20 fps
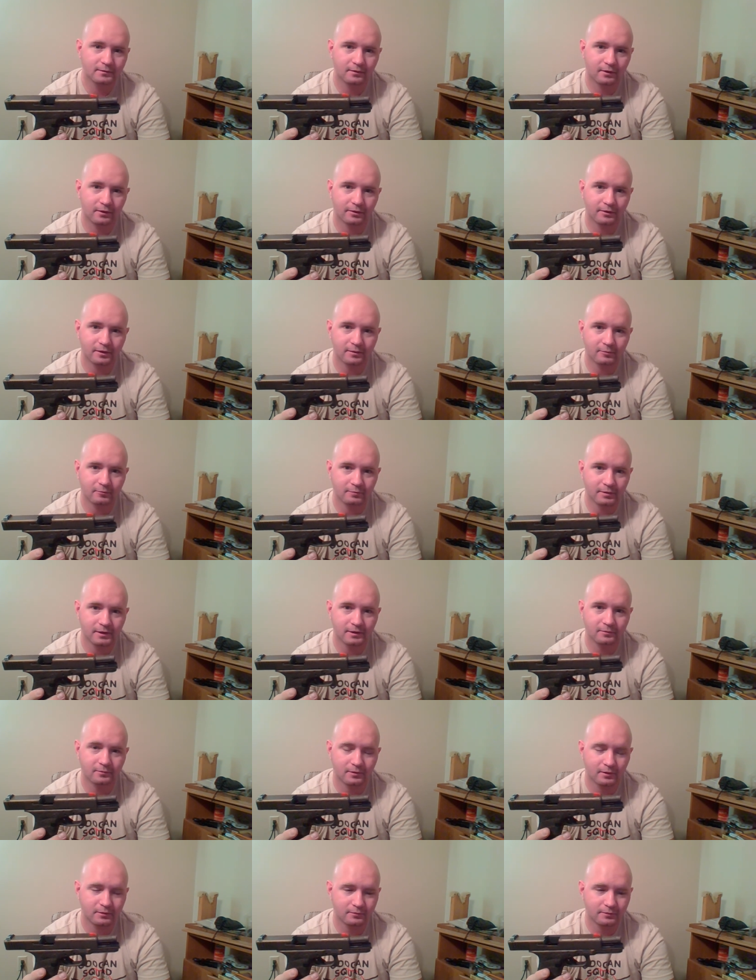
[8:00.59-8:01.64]
on the M&P
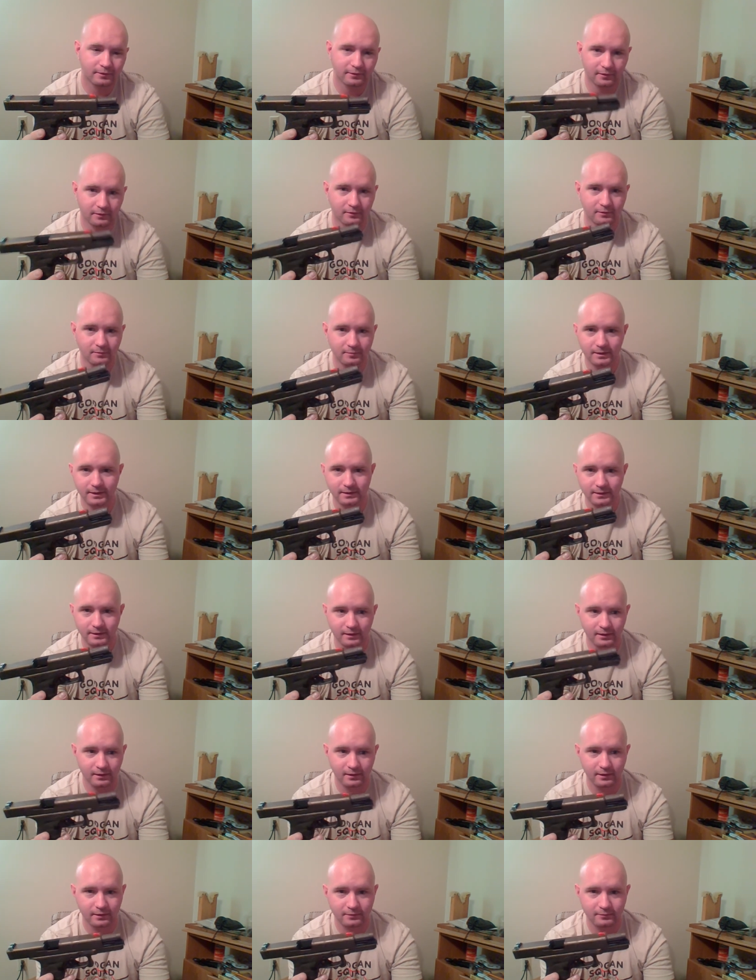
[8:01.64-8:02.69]
one was like, oh my
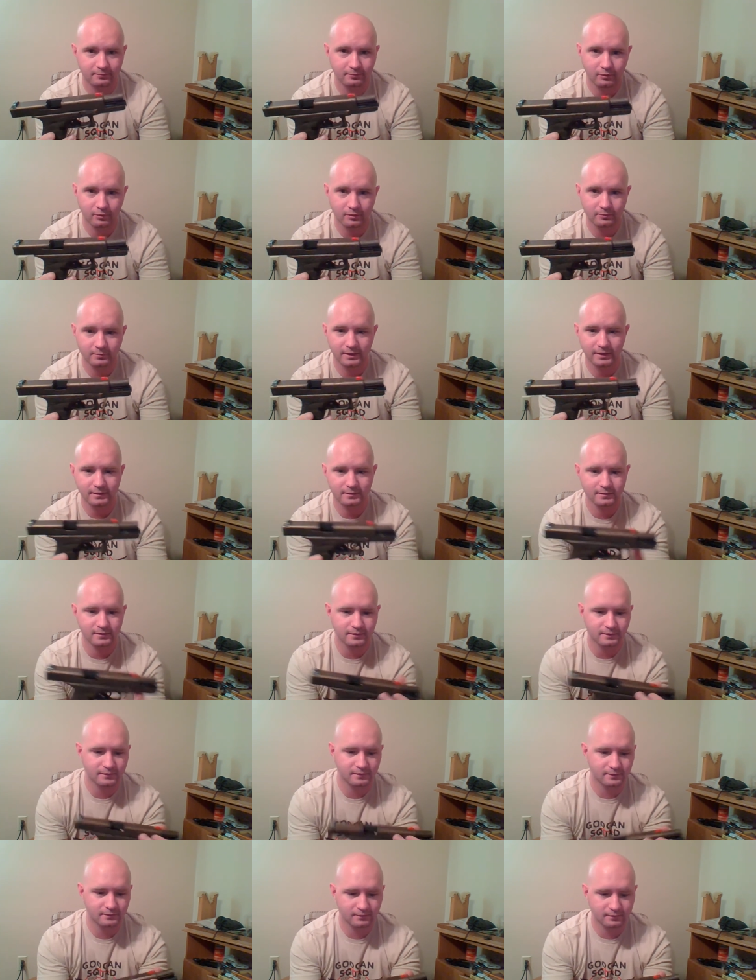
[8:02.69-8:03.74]
god, poor
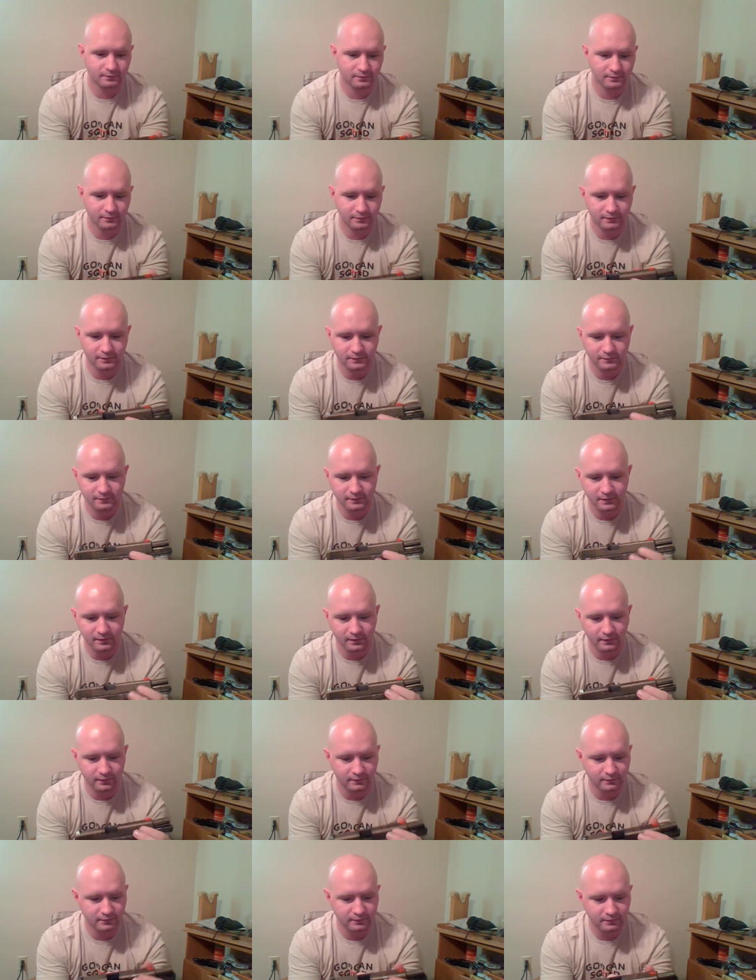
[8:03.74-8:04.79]
maintenance. So this
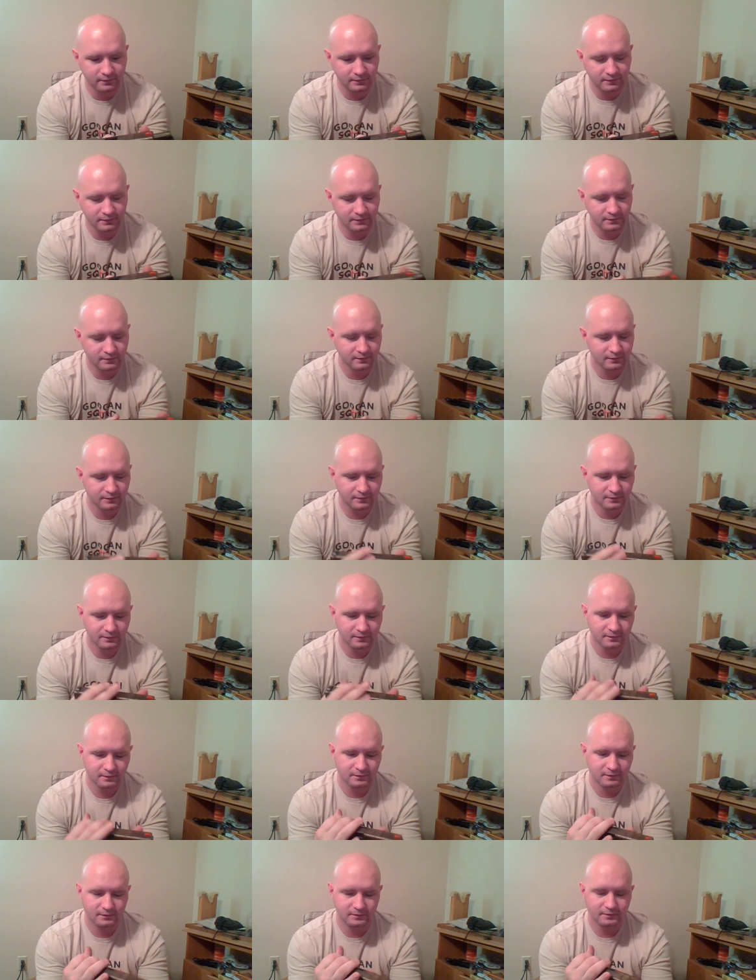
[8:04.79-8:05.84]
gun,
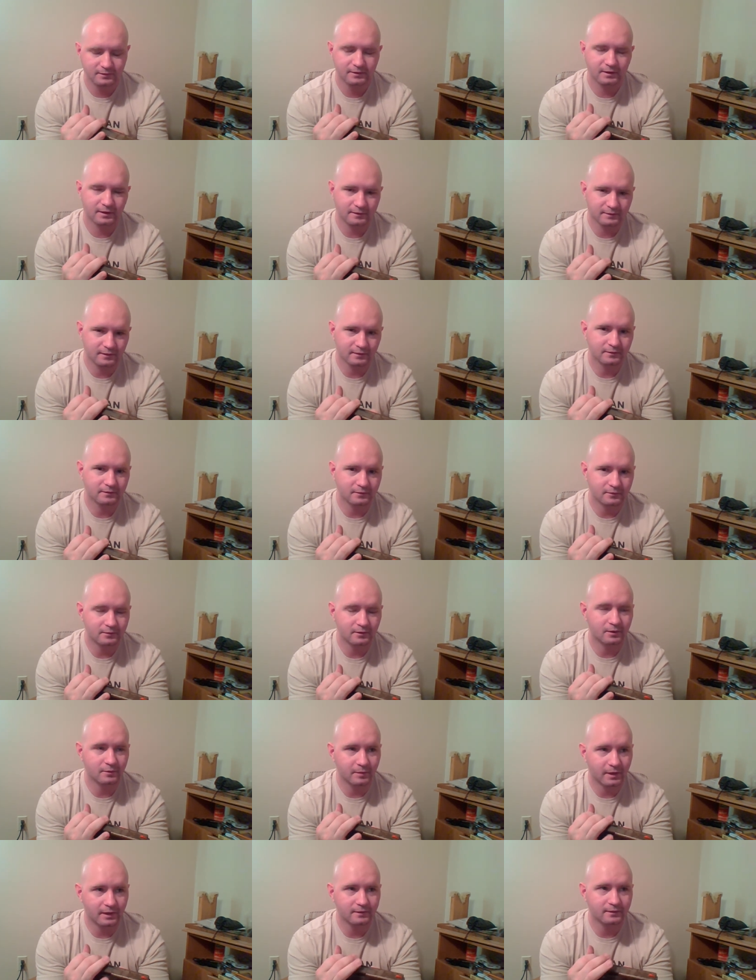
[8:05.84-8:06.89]
yes, I do
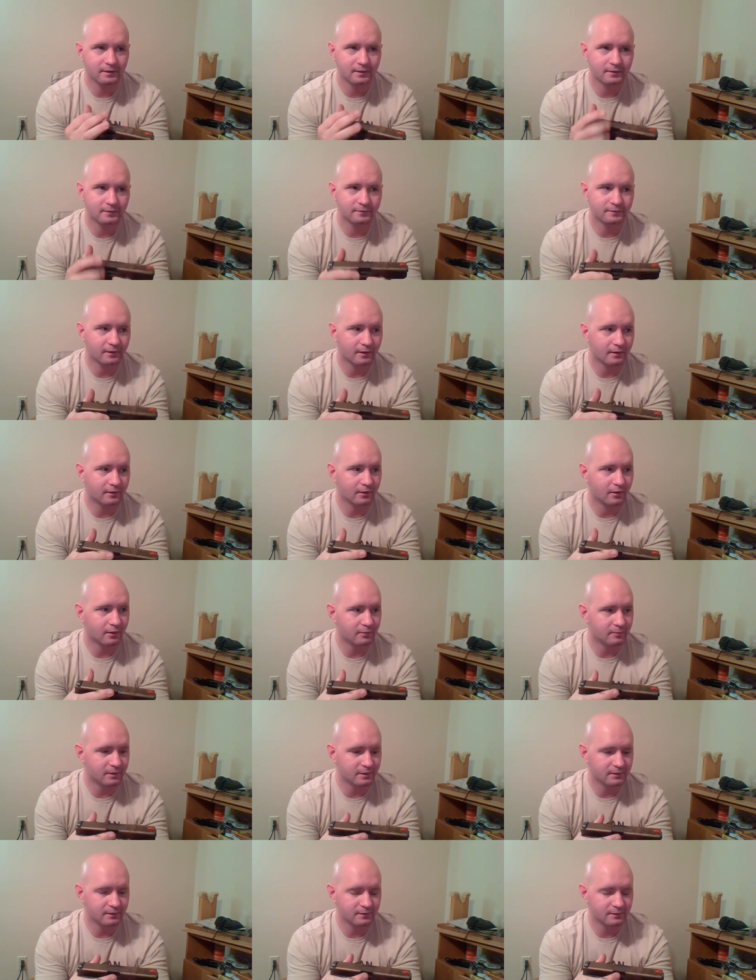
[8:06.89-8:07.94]
know maintaining a
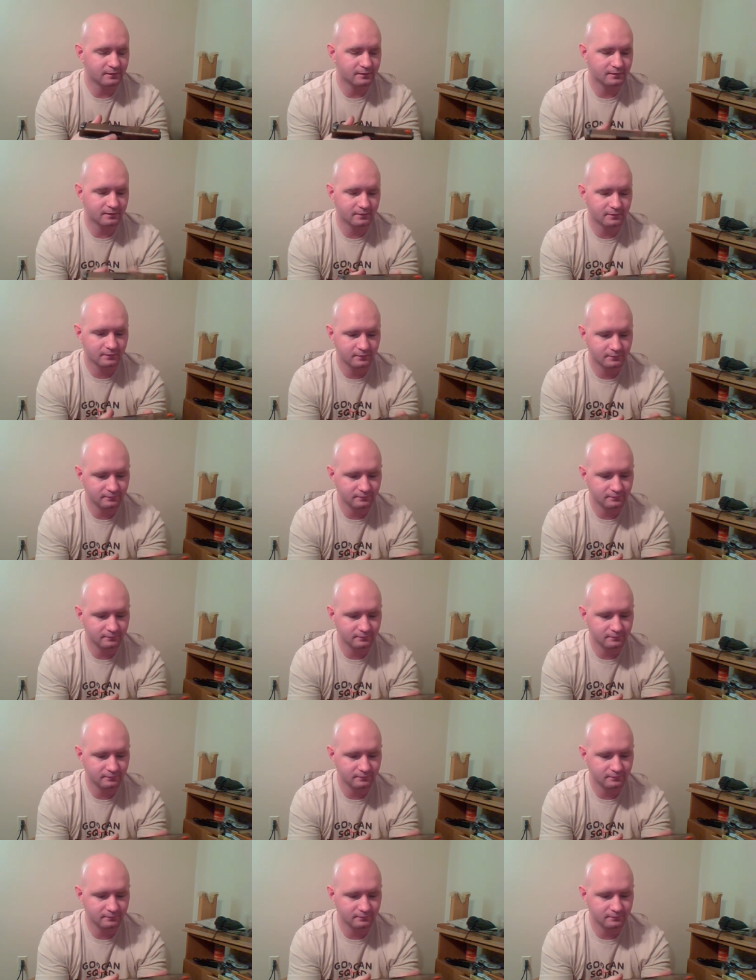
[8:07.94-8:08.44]
firearm is